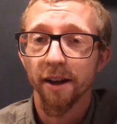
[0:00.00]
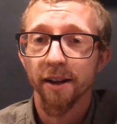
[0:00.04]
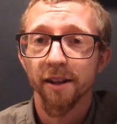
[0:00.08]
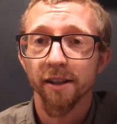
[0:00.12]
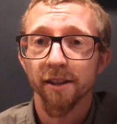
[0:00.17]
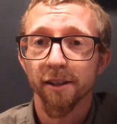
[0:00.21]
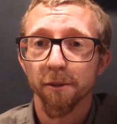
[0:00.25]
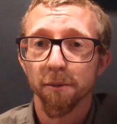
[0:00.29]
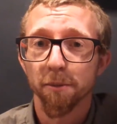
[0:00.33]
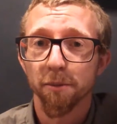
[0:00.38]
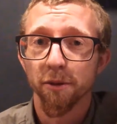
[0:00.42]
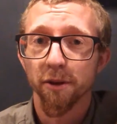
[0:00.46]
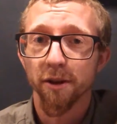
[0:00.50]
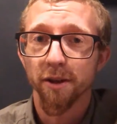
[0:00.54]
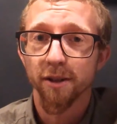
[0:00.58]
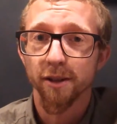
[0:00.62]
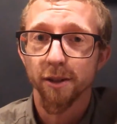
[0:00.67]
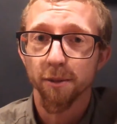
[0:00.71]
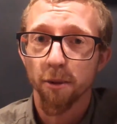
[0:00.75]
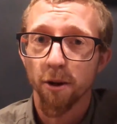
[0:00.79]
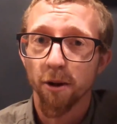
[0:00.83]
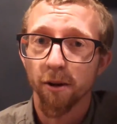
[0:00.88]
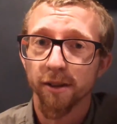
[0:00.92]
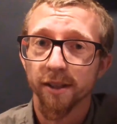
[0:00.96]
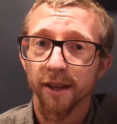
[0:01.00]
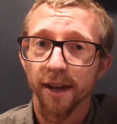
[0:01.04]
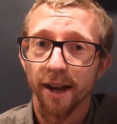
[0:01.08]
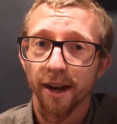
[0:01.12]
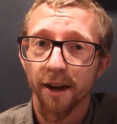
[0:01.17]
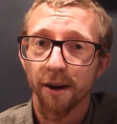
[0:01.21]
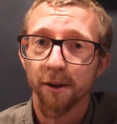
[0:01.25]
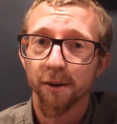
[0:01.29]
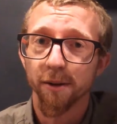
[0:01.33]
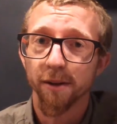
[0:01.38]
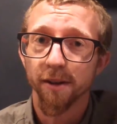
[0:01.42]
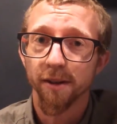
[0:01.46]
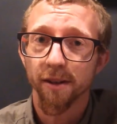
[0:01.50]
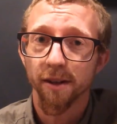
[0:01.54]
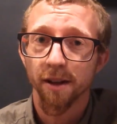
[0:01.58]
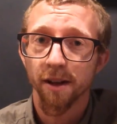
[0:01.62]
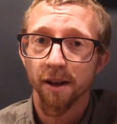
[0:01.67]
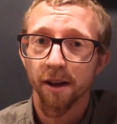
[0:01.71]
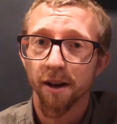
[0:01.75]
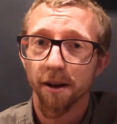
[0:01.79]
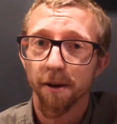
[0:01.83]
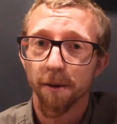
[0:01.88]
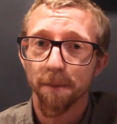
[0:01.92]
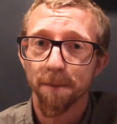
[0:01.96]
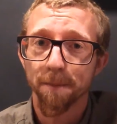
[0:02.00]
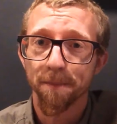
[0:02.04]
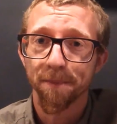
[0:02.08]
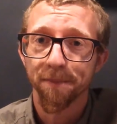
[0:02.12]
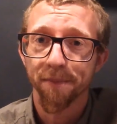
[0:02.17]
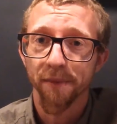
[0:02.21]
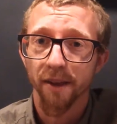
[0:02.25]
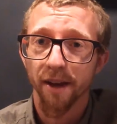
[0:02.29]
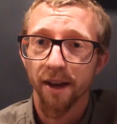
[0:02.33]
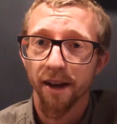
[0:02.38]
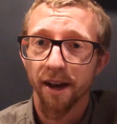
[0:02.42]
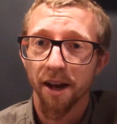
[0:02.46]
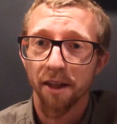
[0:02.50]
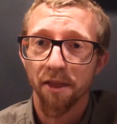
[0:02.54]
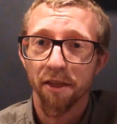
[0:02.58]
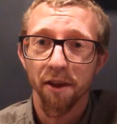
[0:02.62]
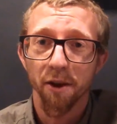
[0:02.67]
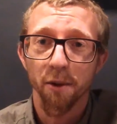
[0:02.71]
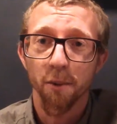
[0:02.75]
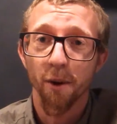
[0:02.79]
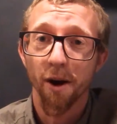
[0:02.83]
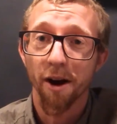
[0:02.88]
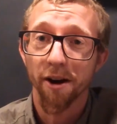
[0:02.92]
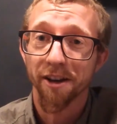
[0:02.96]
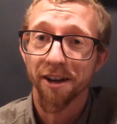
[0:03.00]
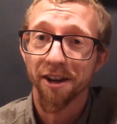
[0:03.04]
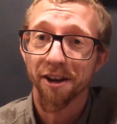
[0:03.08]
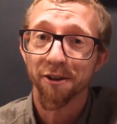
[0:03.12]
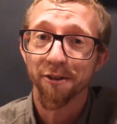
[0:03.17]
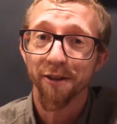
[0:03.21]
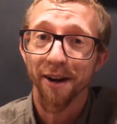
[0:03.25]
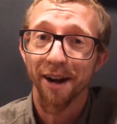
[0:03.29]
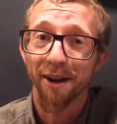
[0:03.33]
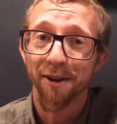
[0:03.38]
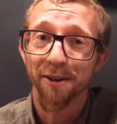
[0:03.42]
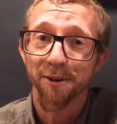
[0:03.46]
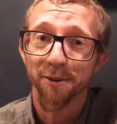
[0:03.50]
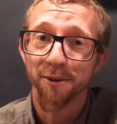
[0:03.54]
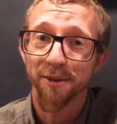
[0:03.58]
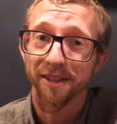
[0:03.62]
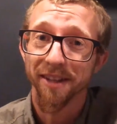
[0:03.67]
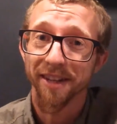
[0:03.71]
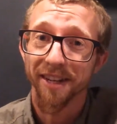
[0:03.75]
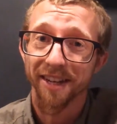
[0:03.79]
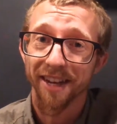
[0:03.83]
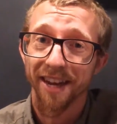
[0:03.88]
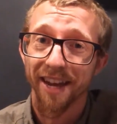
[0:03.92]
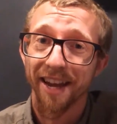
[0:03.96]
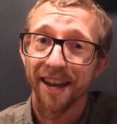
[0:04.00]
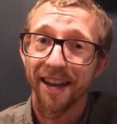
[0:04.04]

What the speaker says: It's a pretty small town. I think walking around it was like